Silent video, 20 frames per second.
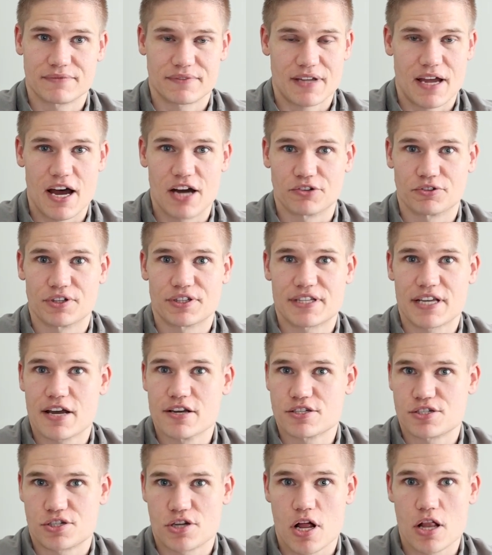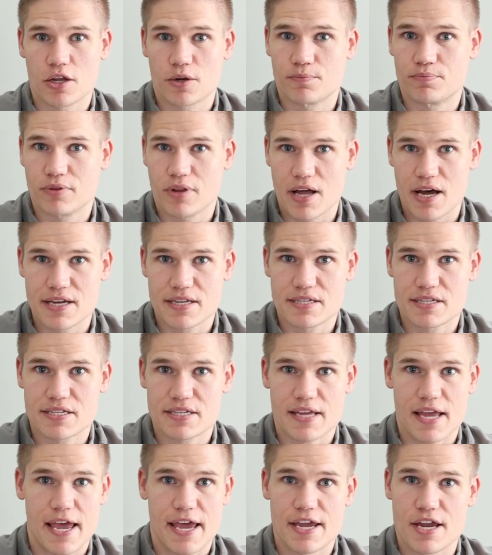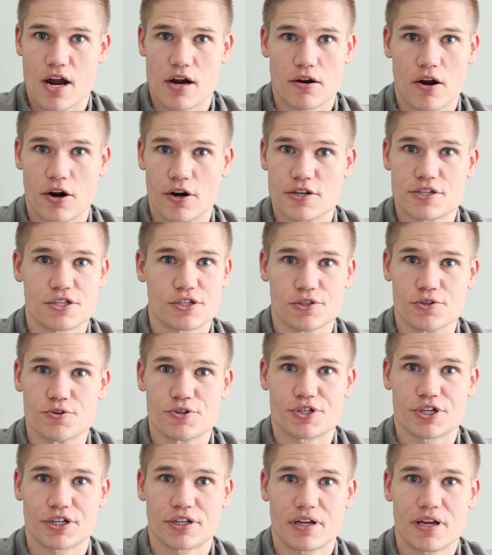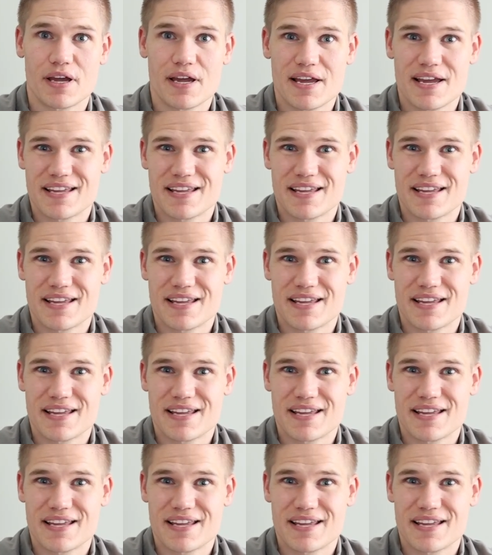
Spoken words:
$100,000 plus ARR solution,